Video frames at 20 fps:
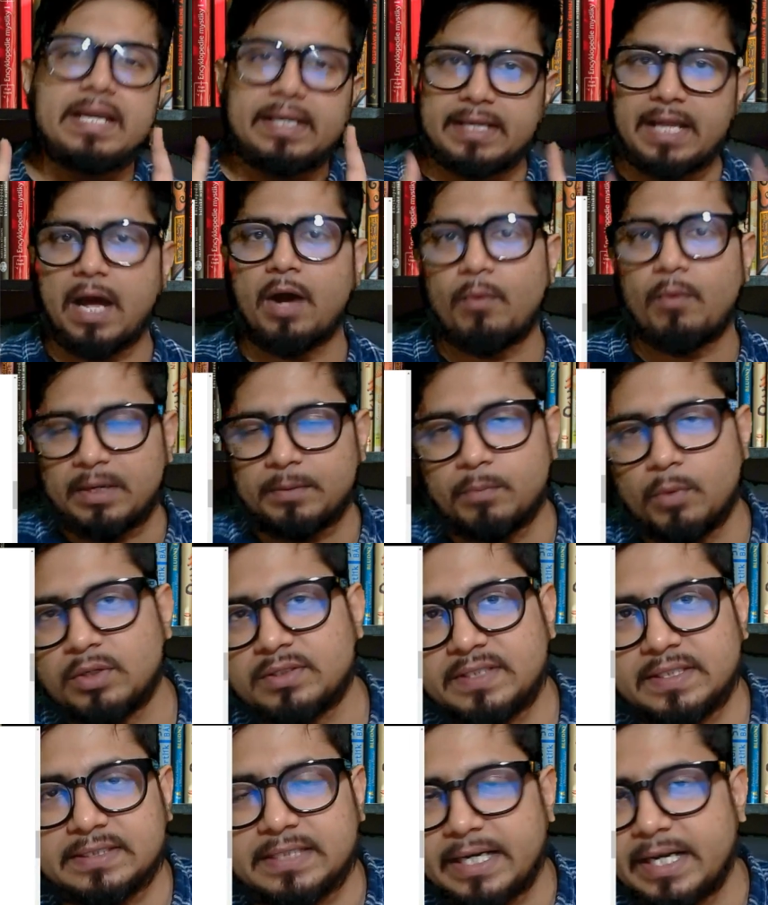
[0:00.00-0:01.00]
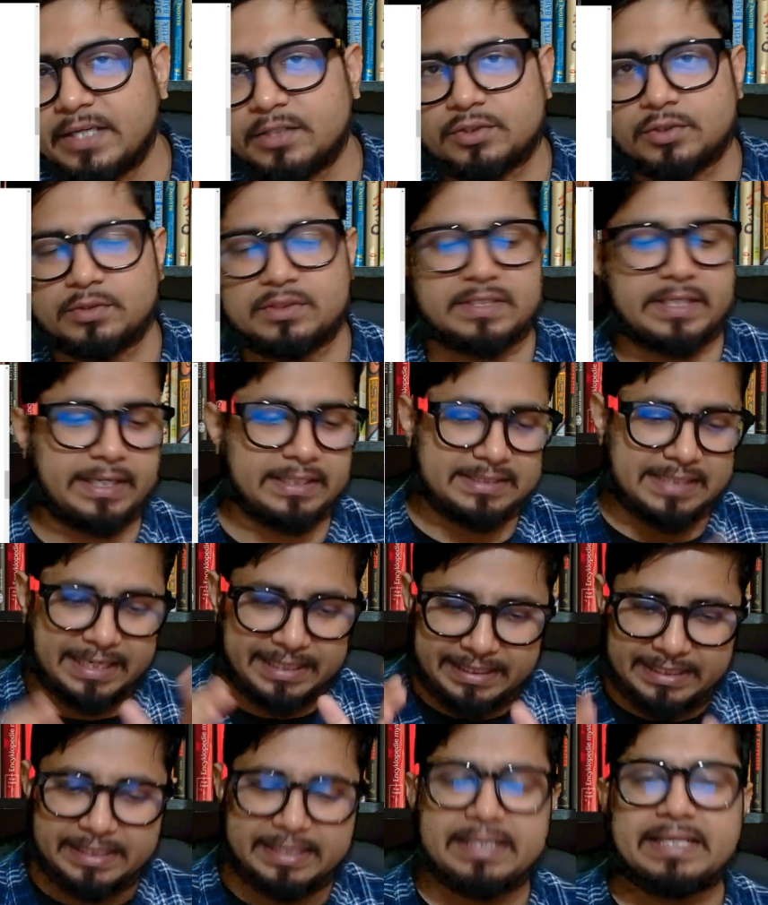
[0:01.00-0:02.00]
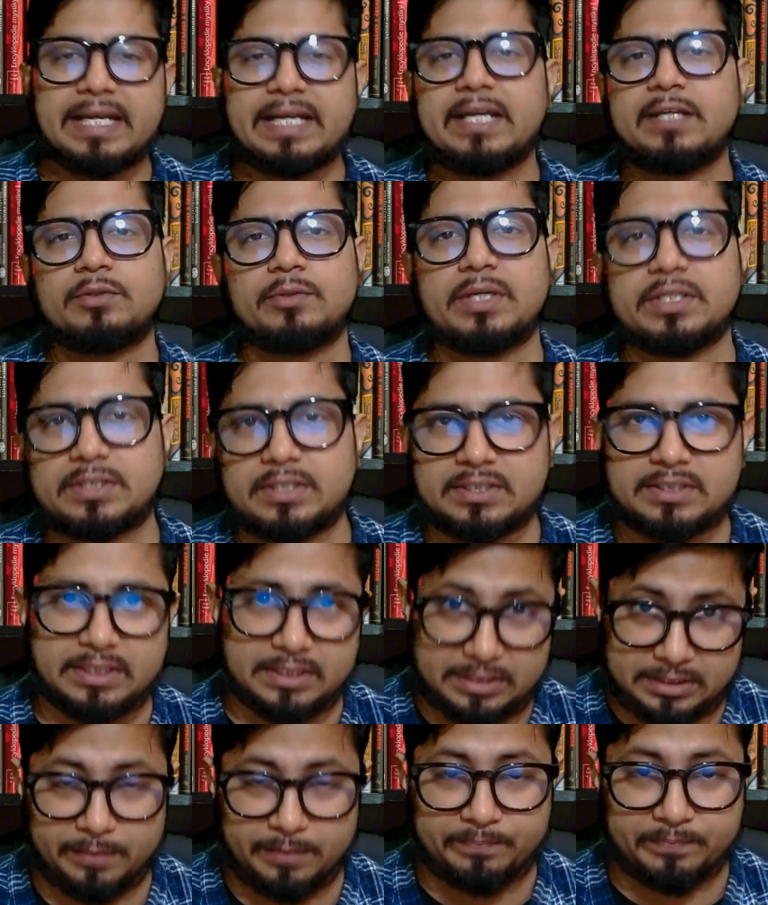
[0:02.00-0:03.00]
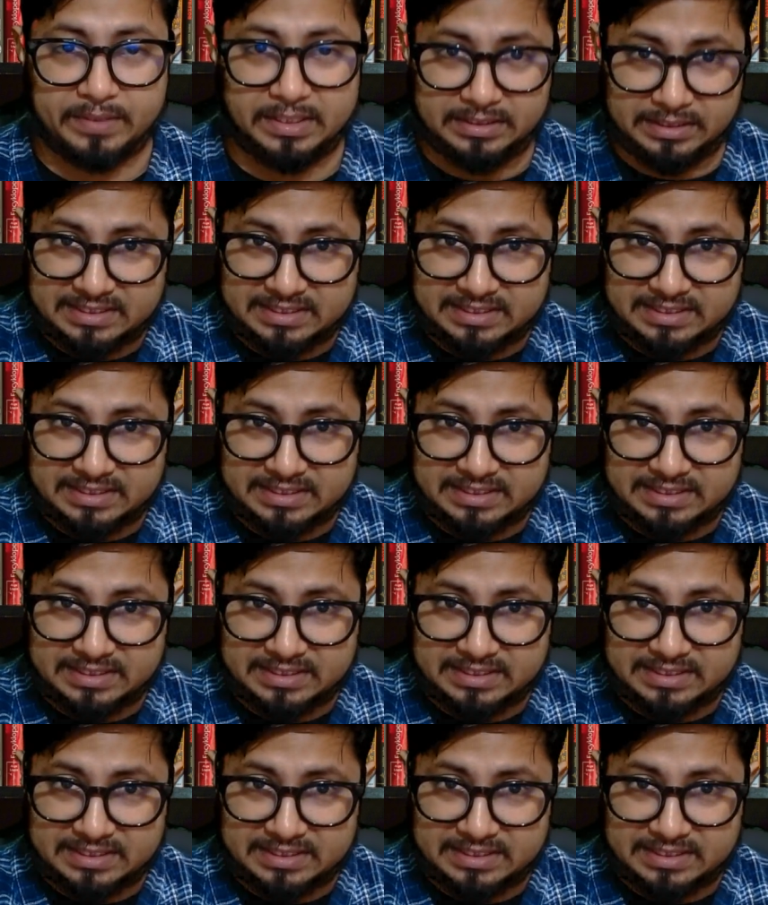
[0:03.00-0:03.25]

Now, one more thing that I should say is that in Indian education system,